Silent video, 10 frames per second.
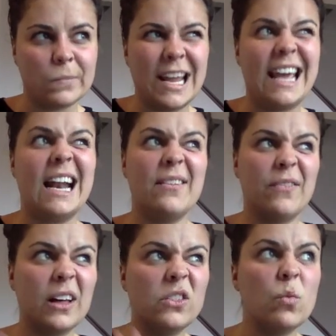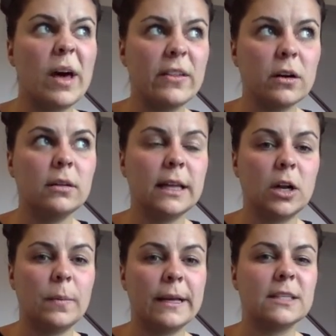And I felt the weather a little
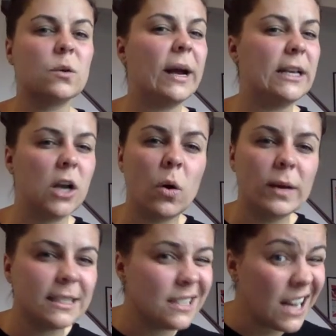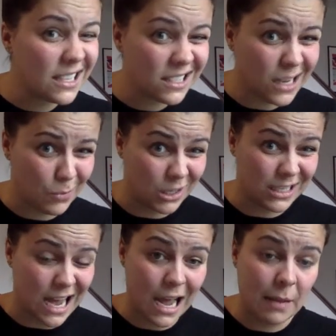bit, so I know it's not
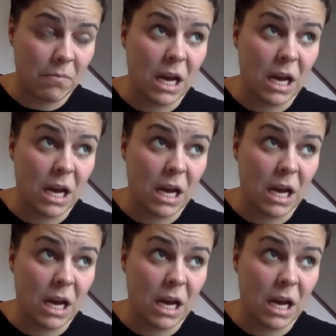summertime.